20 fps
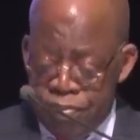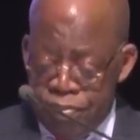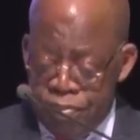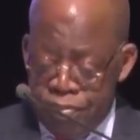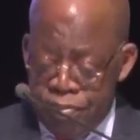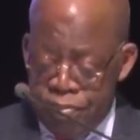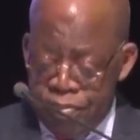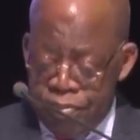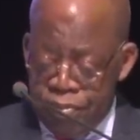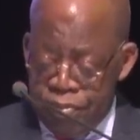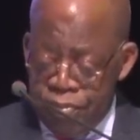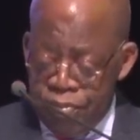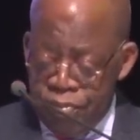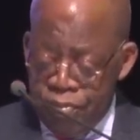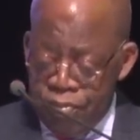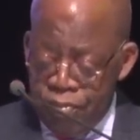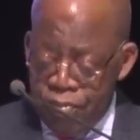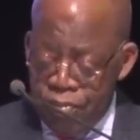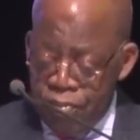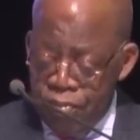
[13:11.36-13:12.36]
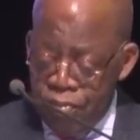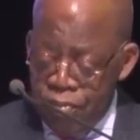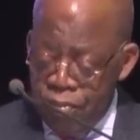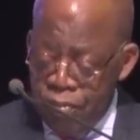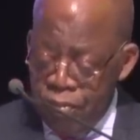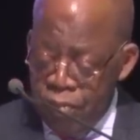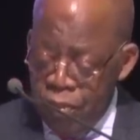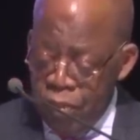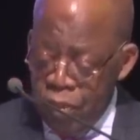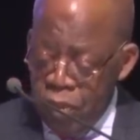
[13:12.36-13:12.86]

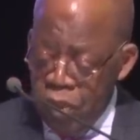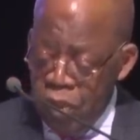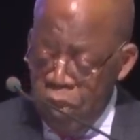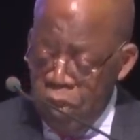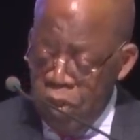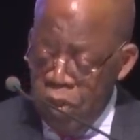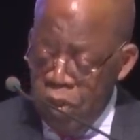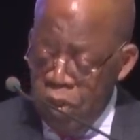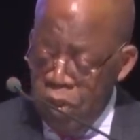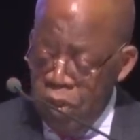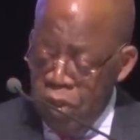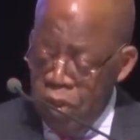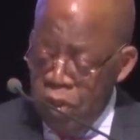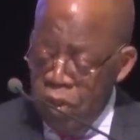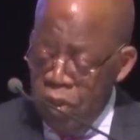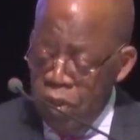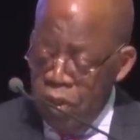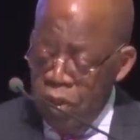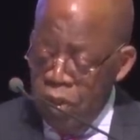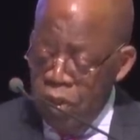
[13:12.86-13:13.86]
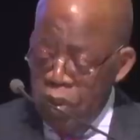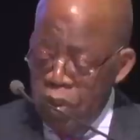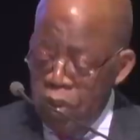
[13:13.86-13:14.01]
Nobody speaks.